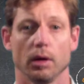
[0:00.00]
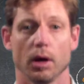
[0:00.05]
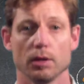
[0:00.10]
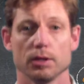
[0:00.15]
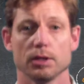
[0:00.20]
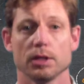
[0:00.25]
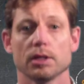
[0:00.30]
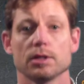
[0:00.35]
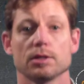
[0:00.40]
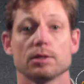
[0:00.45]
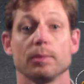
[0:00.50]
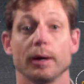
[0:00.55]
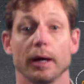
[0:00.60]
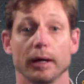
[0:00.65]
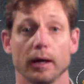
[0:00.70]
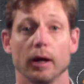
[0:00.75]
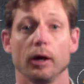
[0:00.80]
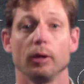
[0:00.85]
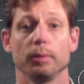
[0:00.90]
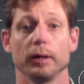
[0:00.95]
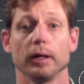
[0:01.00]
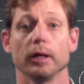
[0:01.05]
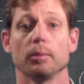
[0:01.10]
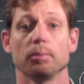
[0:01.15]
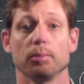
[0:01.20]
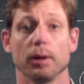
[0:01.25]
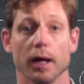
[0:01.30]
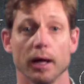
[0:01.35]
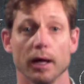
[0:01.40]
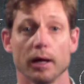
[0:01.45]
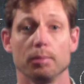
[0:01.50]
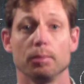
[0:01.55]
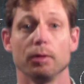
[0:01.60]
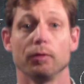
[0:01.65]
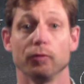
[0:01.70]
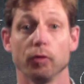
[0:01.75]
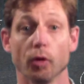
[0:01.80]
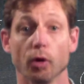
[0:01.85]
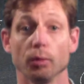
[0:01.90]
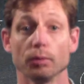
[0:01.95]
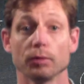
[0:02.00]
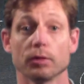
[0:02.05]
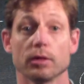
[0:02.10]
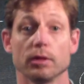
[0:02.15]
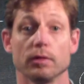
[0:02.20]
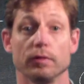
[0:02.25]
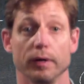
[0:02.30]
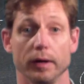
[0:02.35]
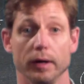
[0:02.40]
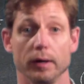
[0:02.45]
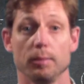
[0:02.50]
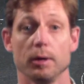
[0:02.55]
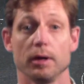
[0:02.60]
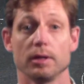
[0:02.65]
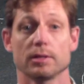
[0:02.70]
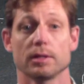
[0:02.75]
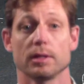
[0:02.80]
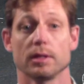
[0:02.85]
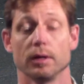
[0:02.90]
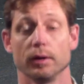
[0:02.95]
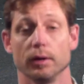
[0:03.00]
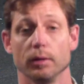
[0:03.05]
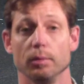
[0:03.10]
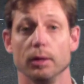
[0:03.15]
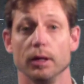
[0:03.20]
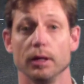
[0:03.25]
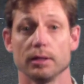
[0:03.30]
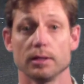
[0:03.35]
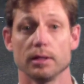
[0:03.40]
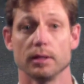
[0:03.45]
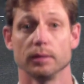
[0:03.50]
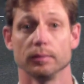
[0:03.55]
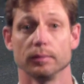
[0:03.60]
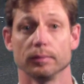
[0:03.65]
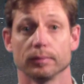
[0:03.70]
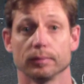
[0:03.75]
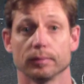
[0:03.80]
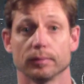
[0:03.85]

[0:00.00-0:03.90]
Coaching is about helping a player perform to the very best of their ability.